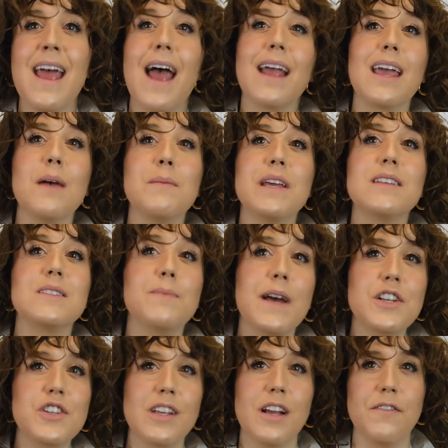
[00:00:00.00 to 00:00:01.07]
and can be
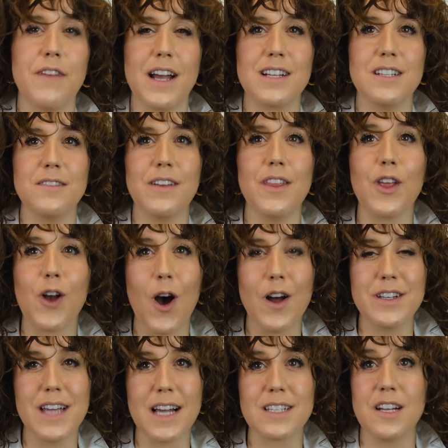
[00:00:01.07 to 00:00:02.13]
especially effective in the
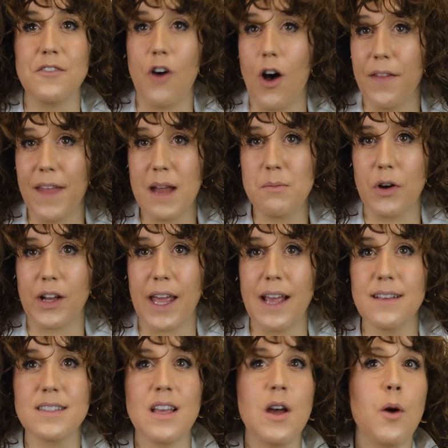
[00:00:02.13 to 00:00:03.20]
context of online
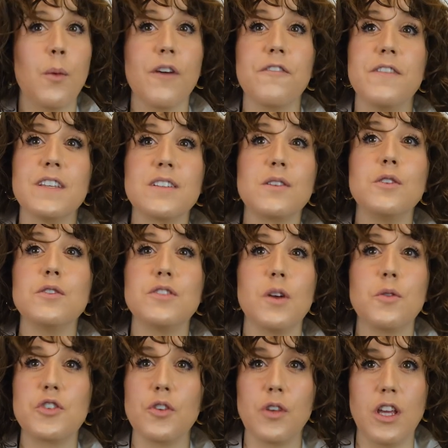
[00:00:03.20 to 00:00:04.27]
bookings where physical
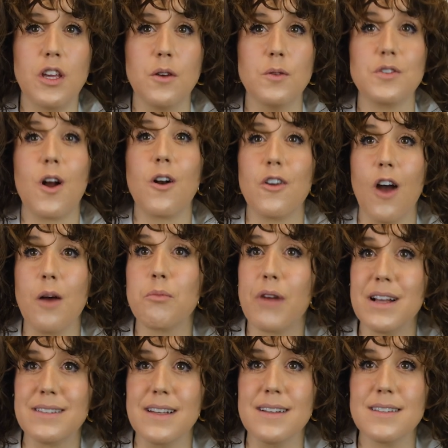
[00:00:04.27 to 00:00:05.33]
social cues are not
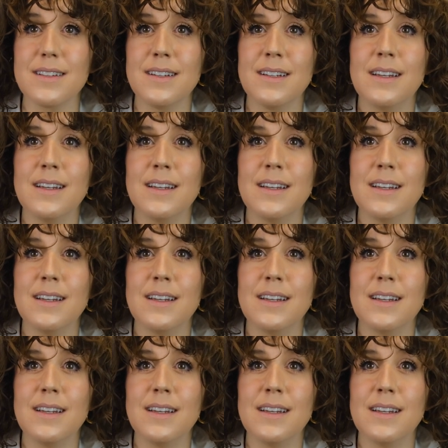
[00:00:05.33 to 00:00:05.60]
present.